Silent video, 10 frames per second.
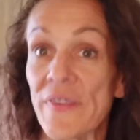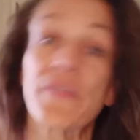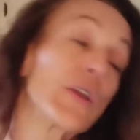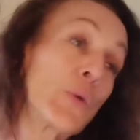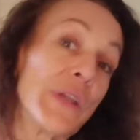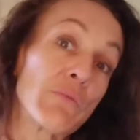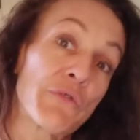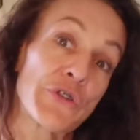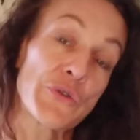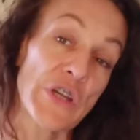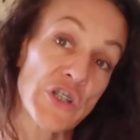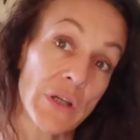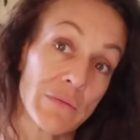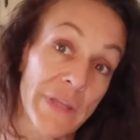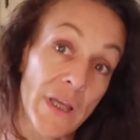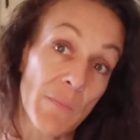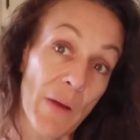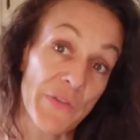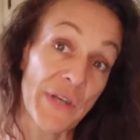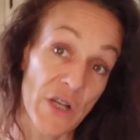that they don't need refrigeration. They come out
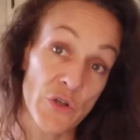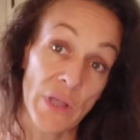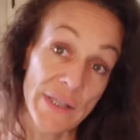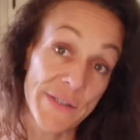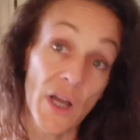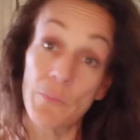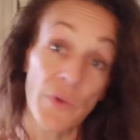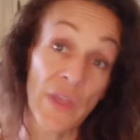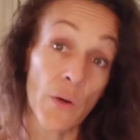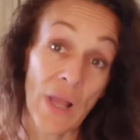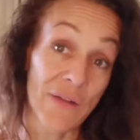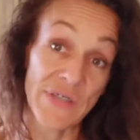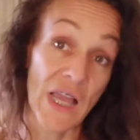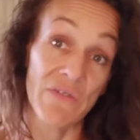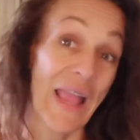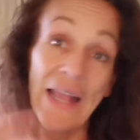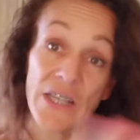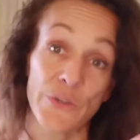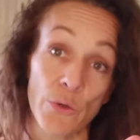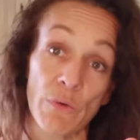with a natural enzyme where they don't have to have any
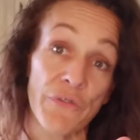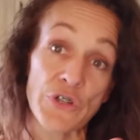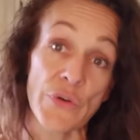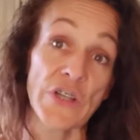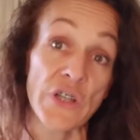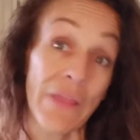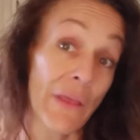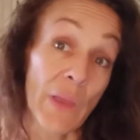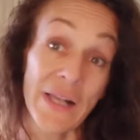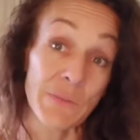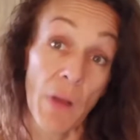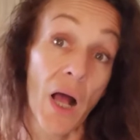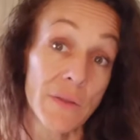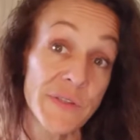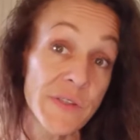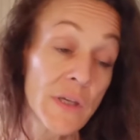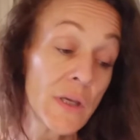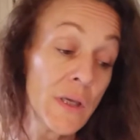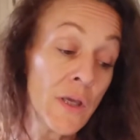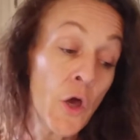sort of refrigeration. And they'll last months.
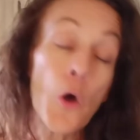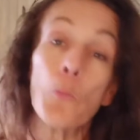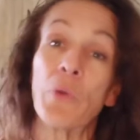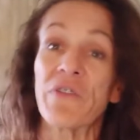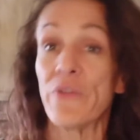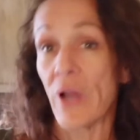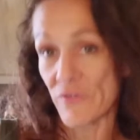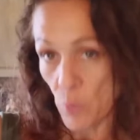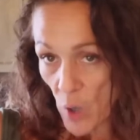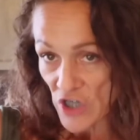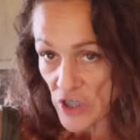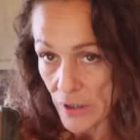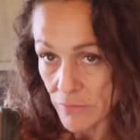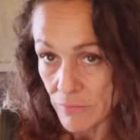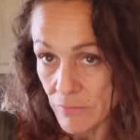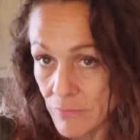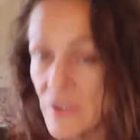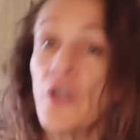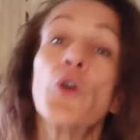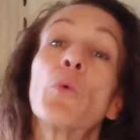But if you have to wash it,
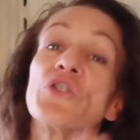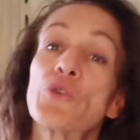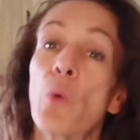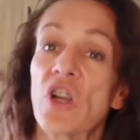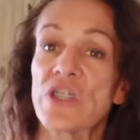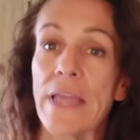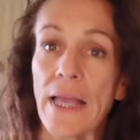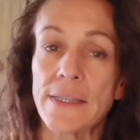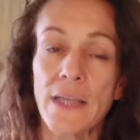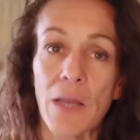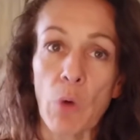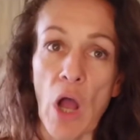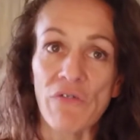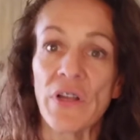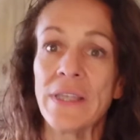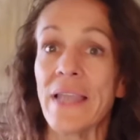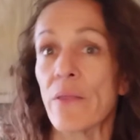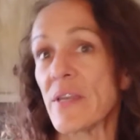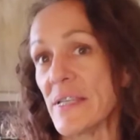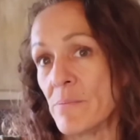once you wash the enzyme off, now
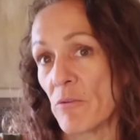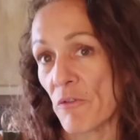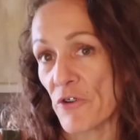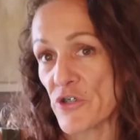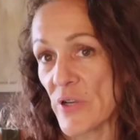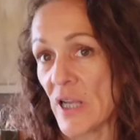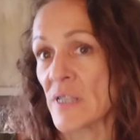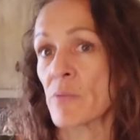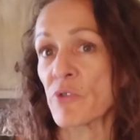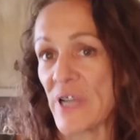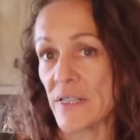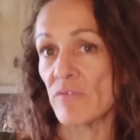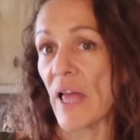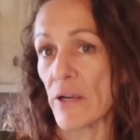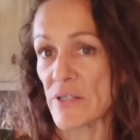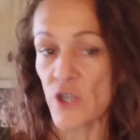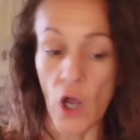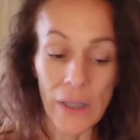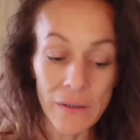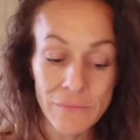they need to be refrigerated because the protective layer is
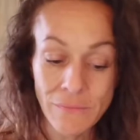gone.